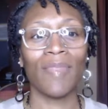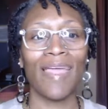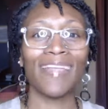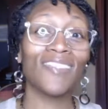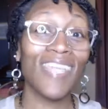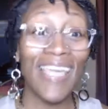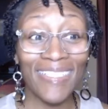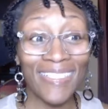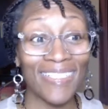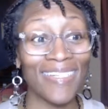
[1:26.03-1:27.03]

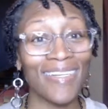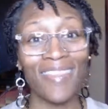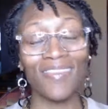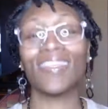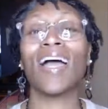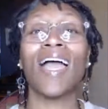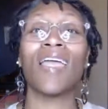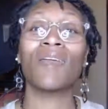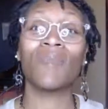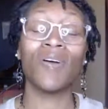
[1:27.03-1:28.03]
education, another
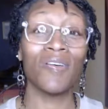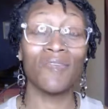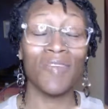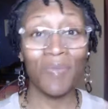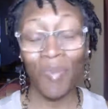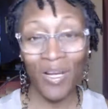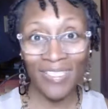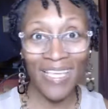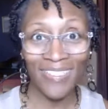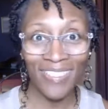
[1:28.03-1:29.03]
time of
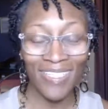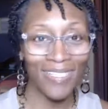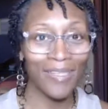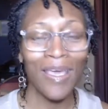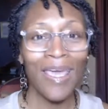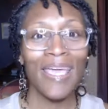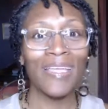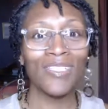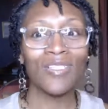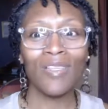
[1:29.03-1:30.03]
impartation,
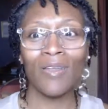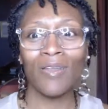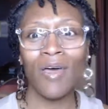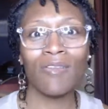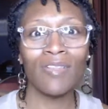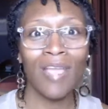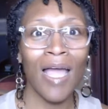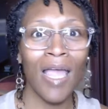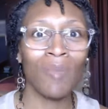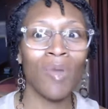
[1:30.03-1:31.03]
and just another
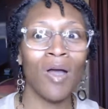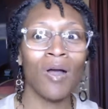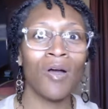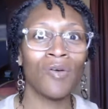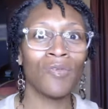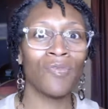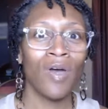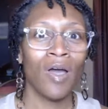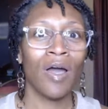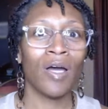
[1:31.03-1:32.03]
time of
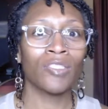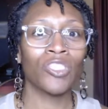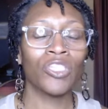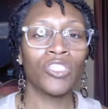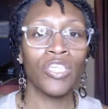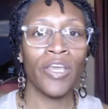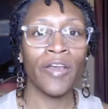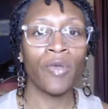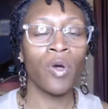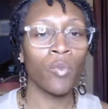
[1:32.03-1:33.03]
just
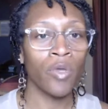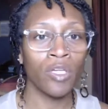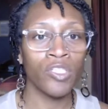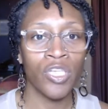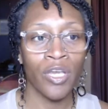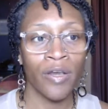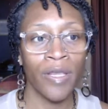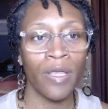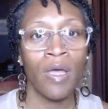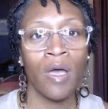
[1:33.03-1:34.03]
sharing what we are
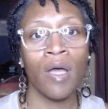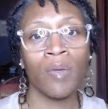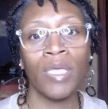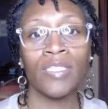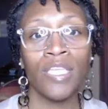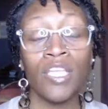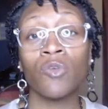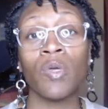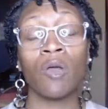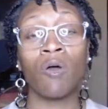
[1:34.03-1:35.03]
sharing,
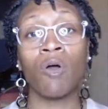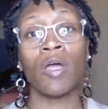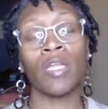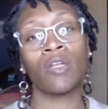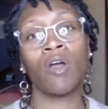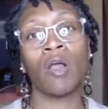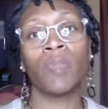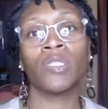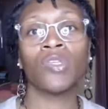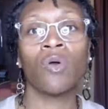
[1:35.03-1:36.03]
continuing on in our
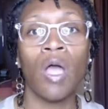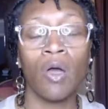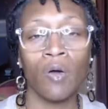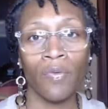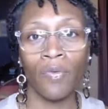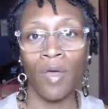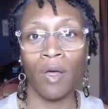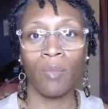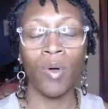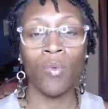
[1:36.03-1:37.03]
mental health
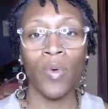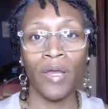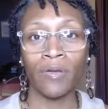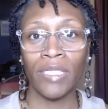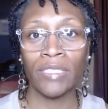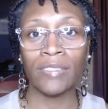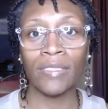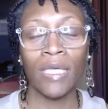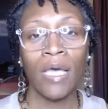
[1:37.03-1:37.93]
awareness